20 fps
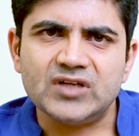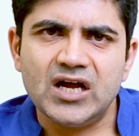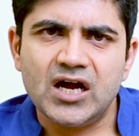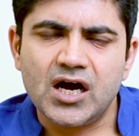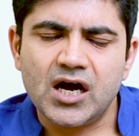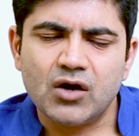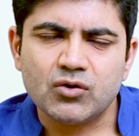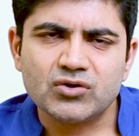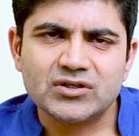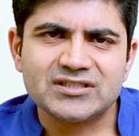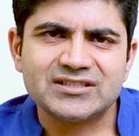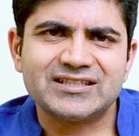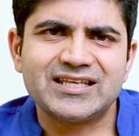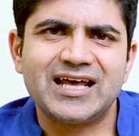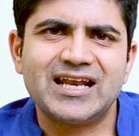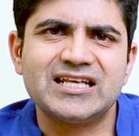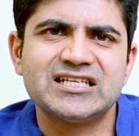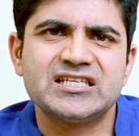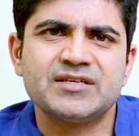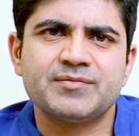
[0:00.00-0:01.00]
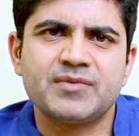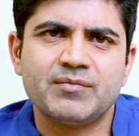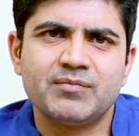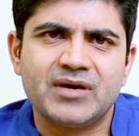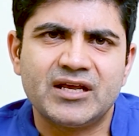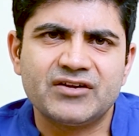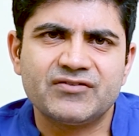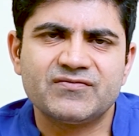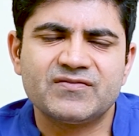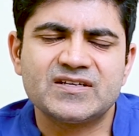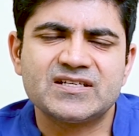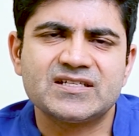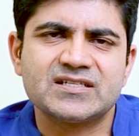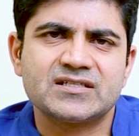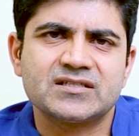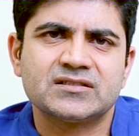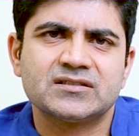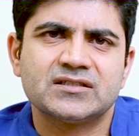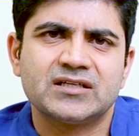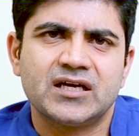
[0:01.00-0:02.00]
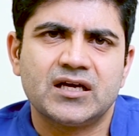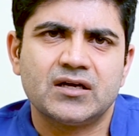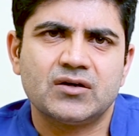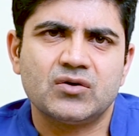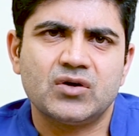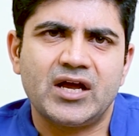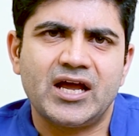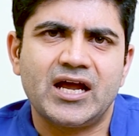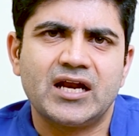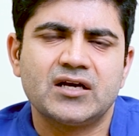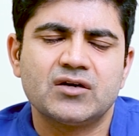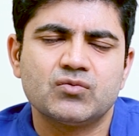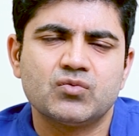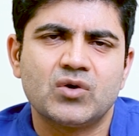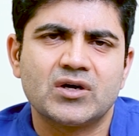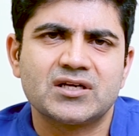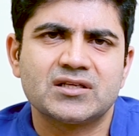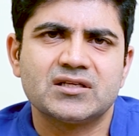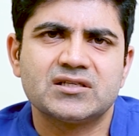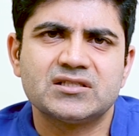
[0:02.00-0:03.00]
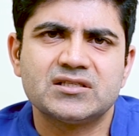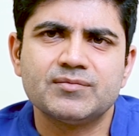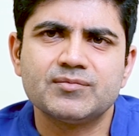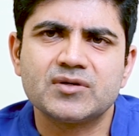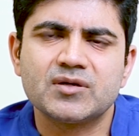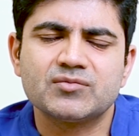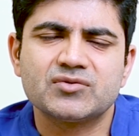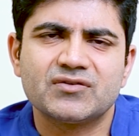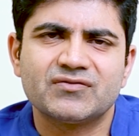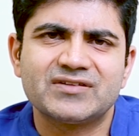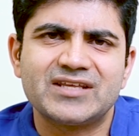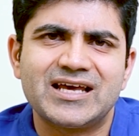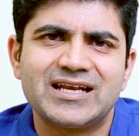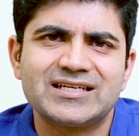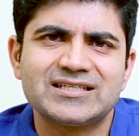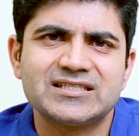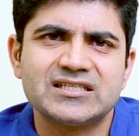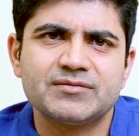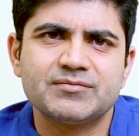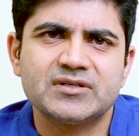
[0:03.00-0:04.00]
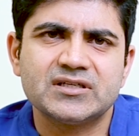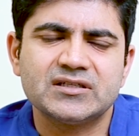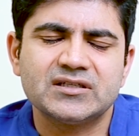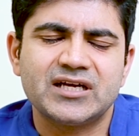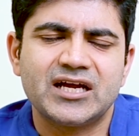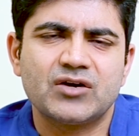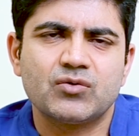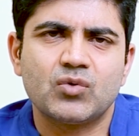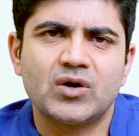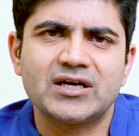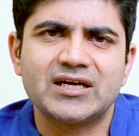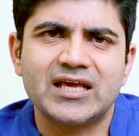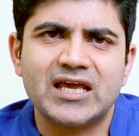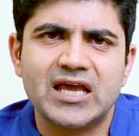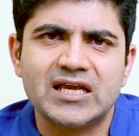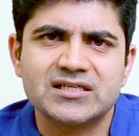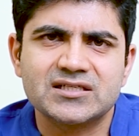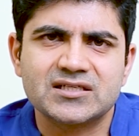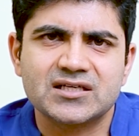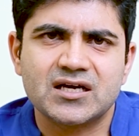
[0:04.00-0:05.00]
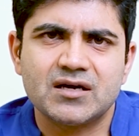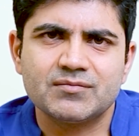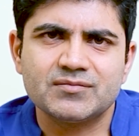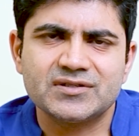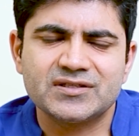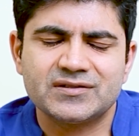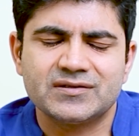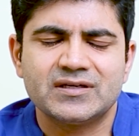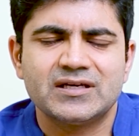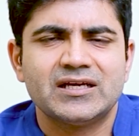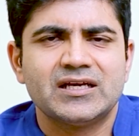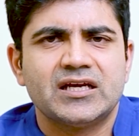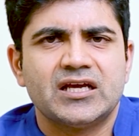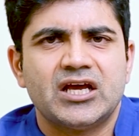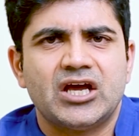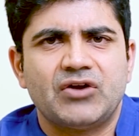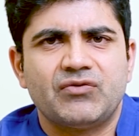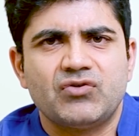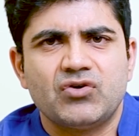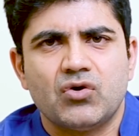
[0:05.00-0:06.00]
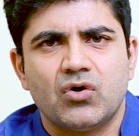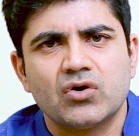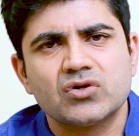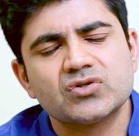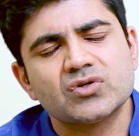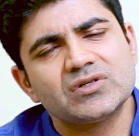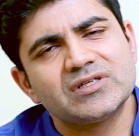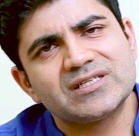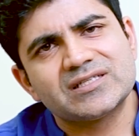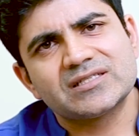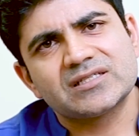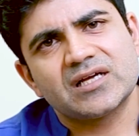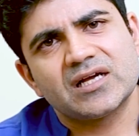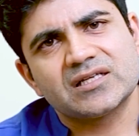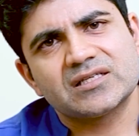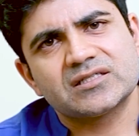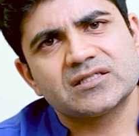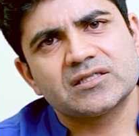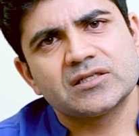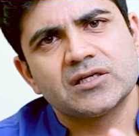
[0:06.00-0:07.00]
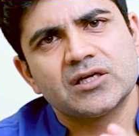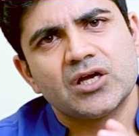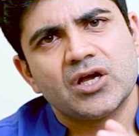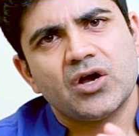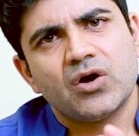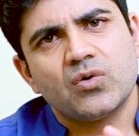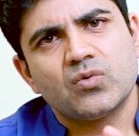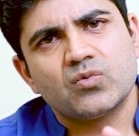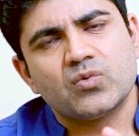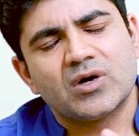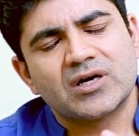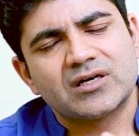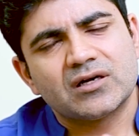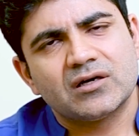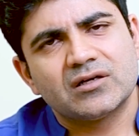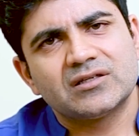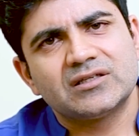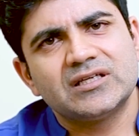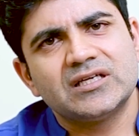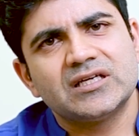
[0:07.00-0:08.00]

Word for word: how does thalassemia manifest, and what are the symptoms of thalassemia, at what age it comes. And we also discussed what are